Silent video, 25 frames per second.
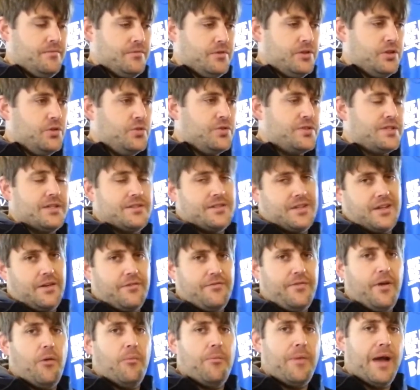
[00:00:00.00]
loose as like a
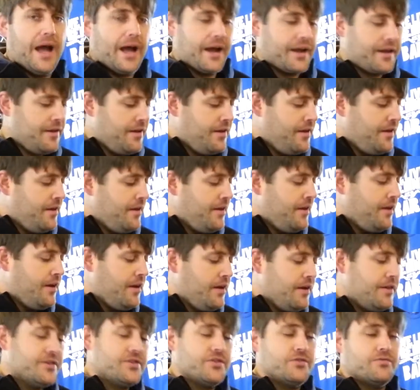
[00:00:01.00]
felt pack.
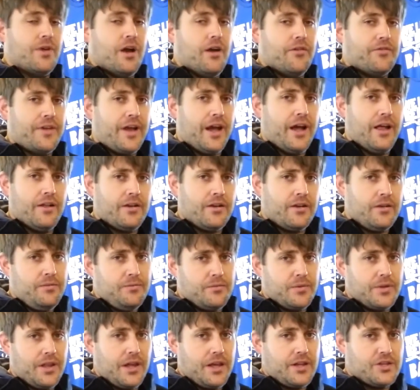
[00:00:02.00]
This is Ralph Gallagher
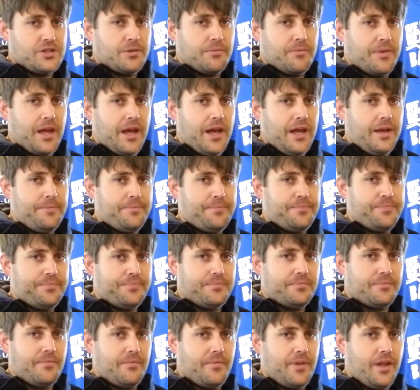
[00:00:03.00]
with HMK
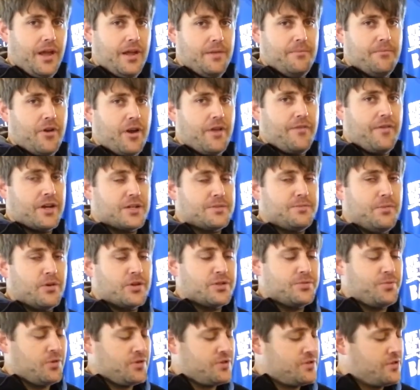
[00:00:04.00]
and Rave X
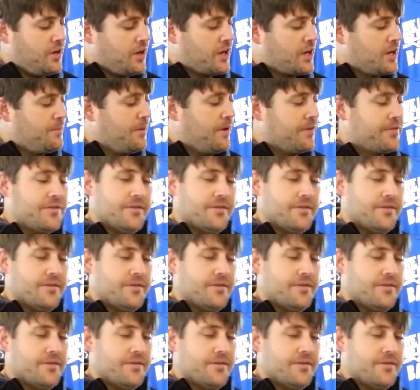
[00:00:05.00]
Motorsports talking about